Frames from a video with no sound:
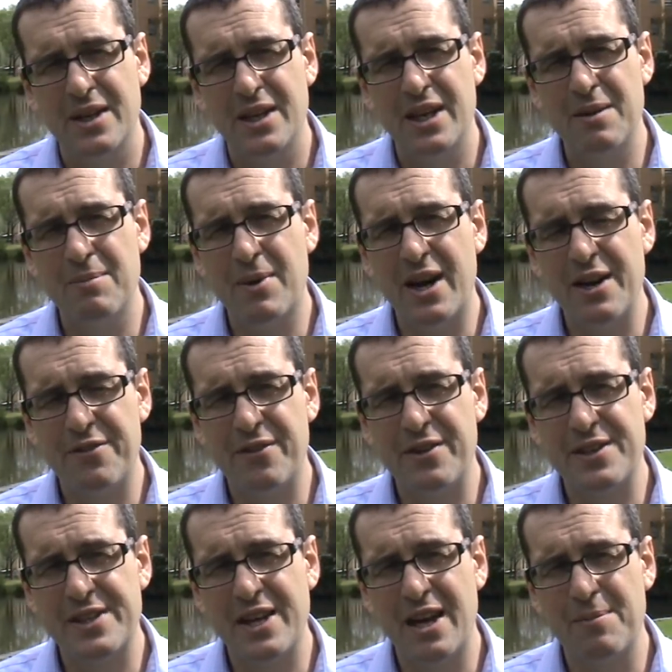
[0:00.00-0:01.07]
It might, for
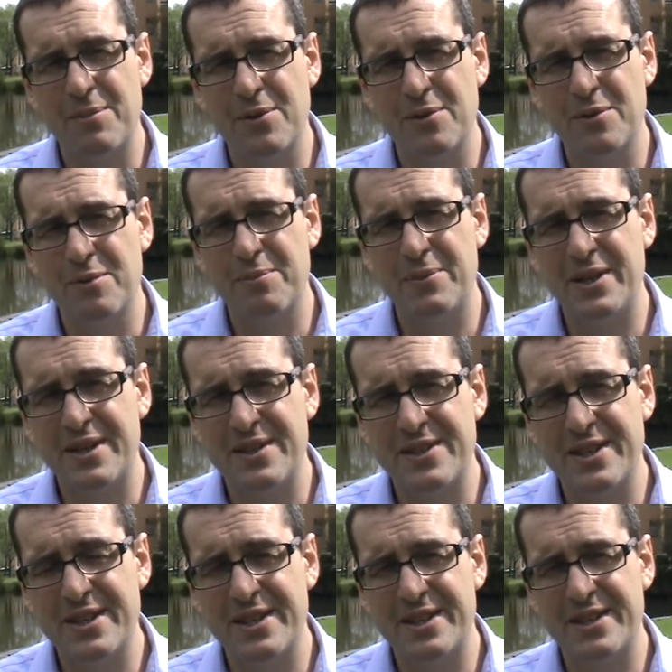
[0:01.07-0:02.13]
example, be
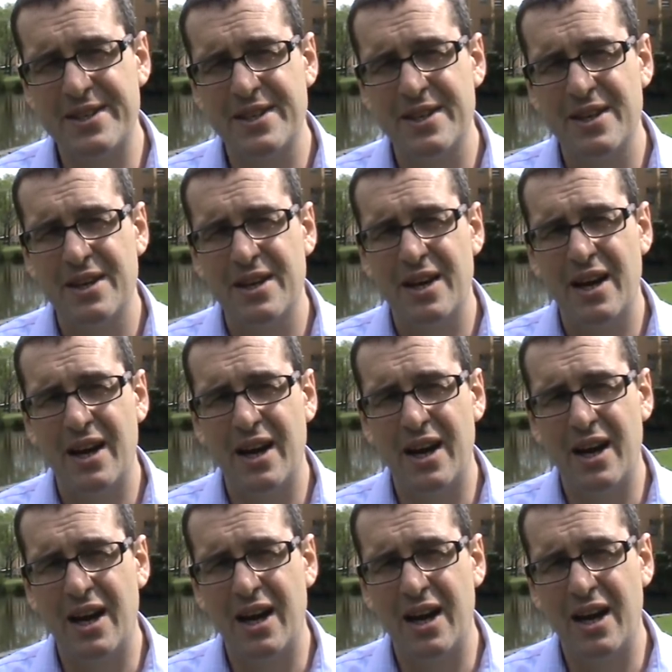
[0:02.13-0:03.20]
considered
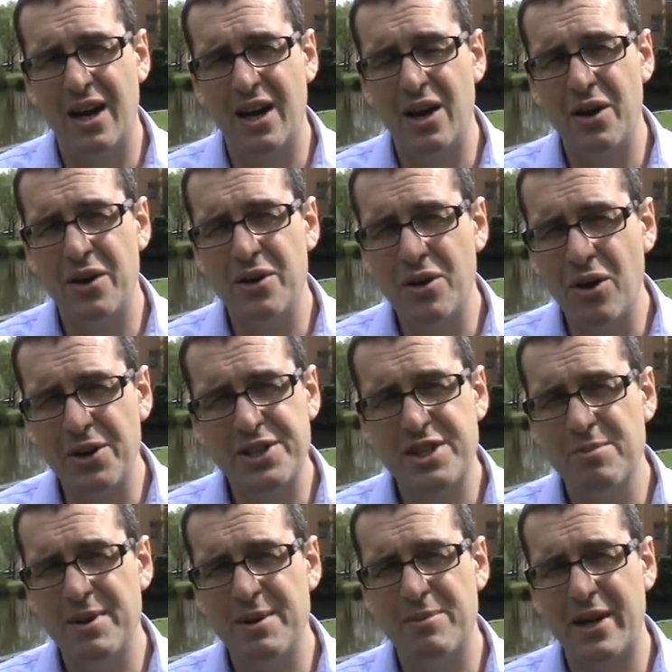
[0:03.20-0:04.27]
not
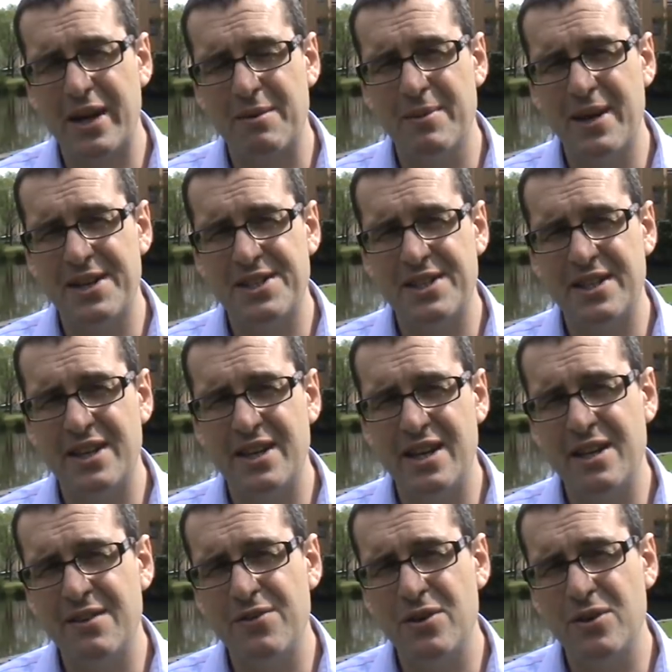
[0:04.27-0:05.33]
to be black magic
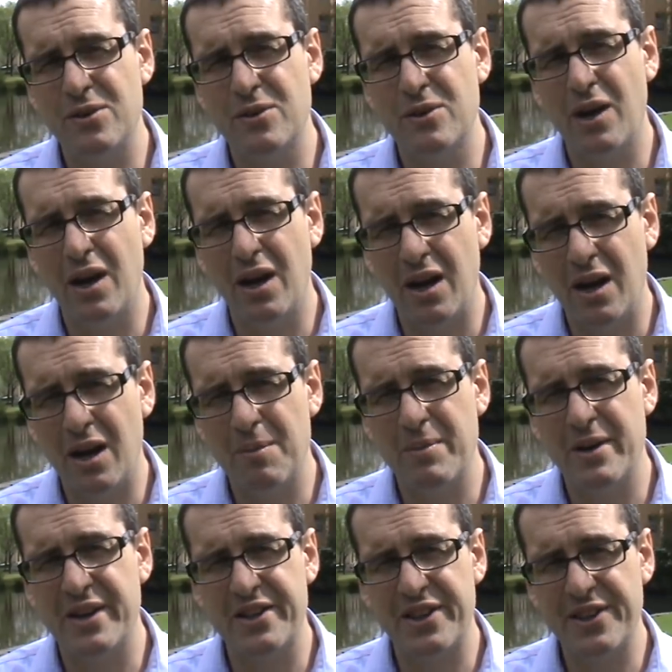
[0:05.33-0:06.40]
if you harm
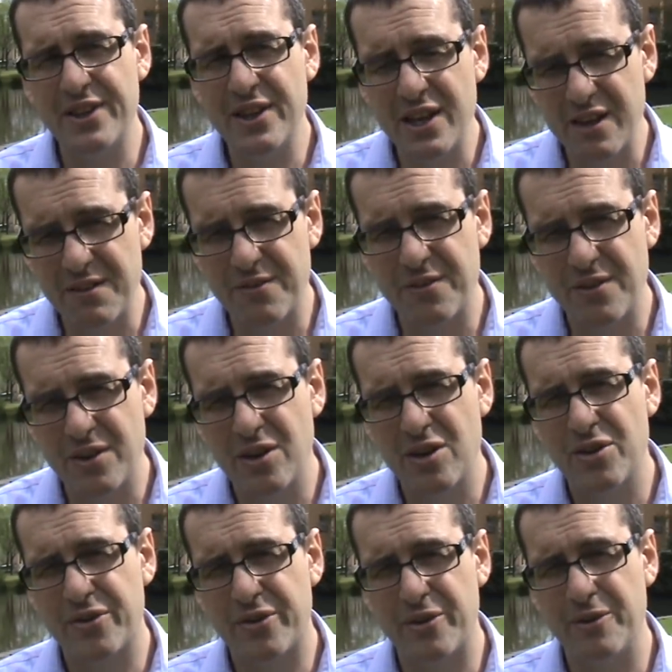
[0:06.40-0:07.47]
a thief
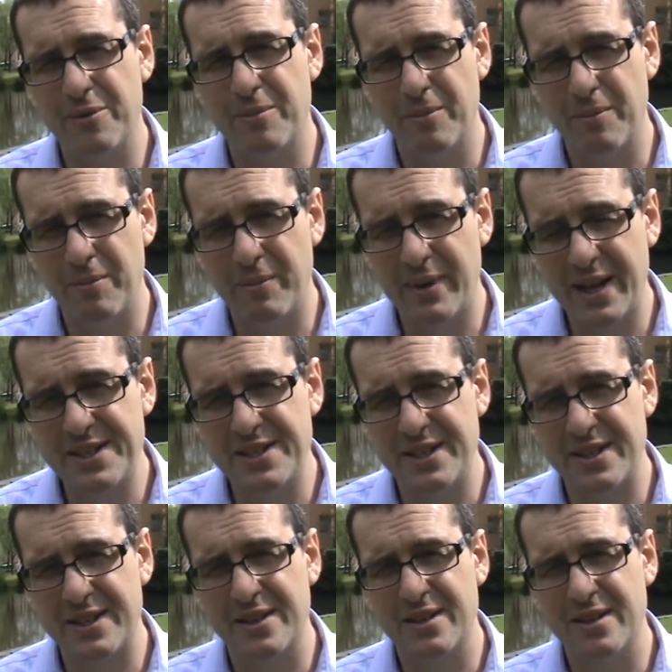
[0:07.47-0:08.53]
through
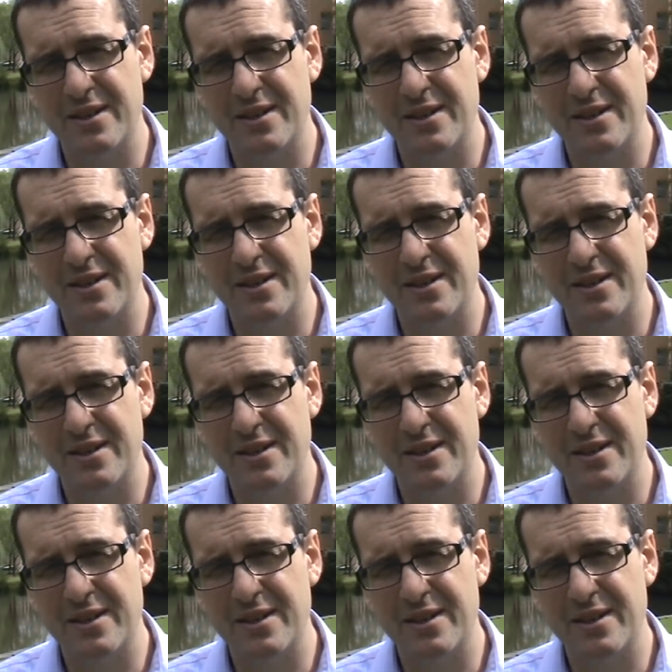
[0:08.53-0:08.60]
magic.